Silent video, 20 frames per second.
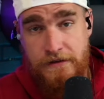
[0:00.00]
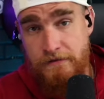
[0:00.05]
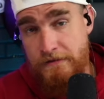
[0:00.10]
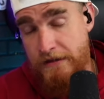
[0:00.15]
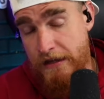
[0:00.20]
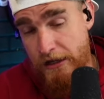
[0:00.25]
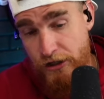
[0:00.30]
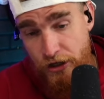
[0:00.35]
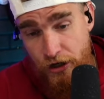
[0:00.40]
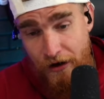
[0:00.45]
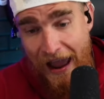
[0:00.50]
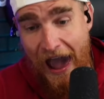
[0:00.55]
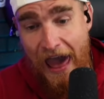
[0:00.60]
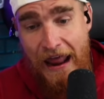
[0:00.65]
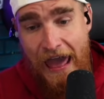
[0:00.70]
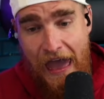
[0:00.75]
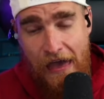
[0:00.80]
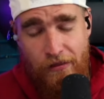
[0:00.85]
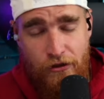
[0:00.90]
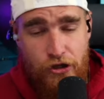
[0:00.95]
tenure
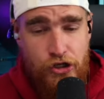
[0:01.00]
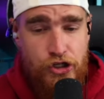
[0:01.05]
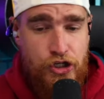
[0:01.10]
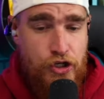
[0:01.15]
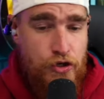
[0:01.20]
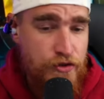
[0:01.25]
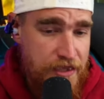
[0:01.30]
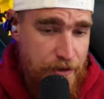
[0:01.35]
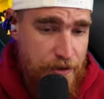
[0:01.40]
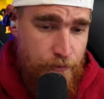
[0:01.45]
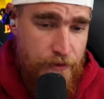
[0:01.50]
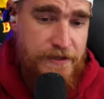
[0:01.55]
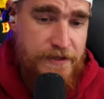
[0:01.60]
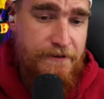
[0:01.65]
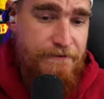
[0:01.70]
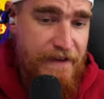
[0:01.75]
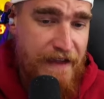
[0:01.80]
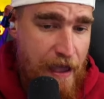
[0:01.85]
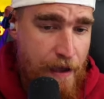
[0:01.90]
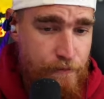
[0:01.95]
at LSU, then went to
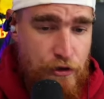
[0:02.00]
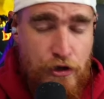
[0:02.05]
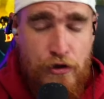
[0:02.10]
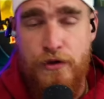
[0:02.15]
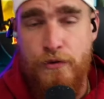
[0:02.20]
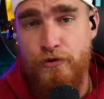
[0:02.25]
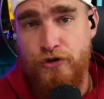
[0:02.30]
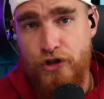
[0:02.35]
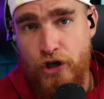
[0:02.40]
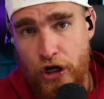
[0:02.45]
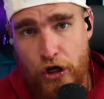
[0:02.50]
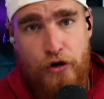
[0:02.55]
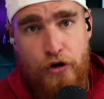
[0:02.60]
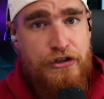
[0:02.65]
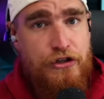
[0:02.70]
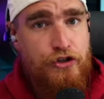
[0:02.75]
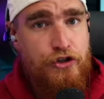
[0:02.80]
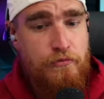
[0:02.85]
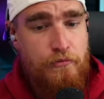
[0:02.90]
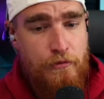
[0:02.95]
FAMU, then was going to go to
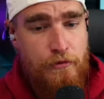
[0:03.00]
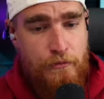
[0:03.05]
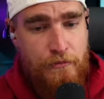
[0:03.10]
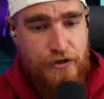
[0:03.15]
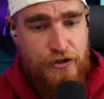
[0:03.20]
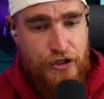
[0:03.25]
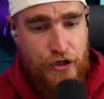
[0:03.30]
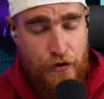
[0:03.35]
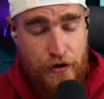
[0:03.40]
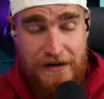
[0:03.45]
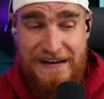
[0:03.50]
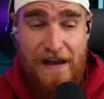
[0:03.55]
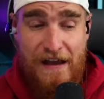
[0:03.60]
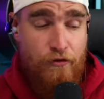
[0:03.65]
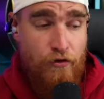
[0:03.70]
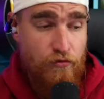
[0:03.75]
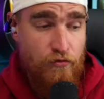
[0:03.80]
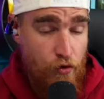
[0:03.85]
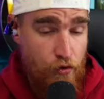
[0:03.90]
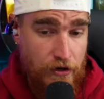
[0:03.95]
Central Missouri,
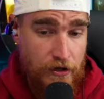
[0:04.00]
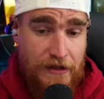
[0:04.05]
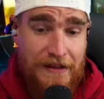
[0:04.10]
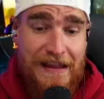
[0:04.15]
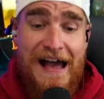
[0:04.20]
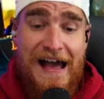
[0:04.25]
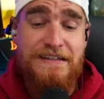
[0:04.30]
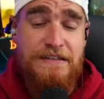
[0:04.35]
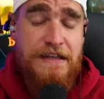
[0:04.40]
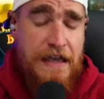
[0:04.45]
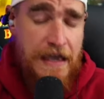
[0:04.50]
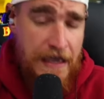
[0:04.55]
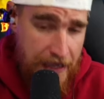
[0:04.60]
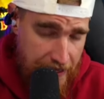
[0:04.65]
never enrolled in class,